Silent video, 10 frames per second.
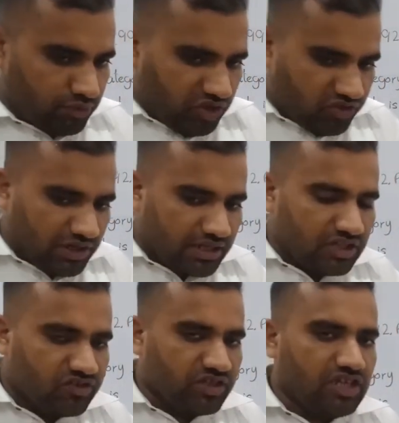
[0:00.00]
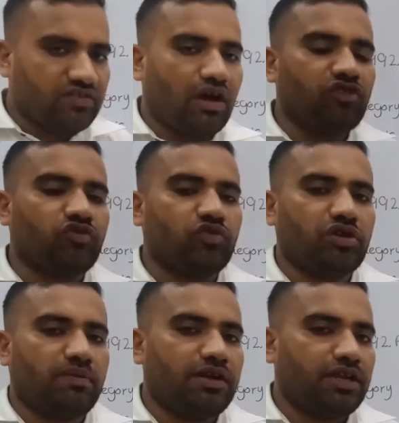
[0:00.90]
This sentence is also
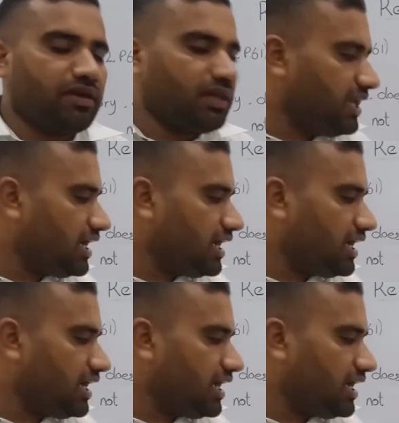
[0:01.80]
grammatical,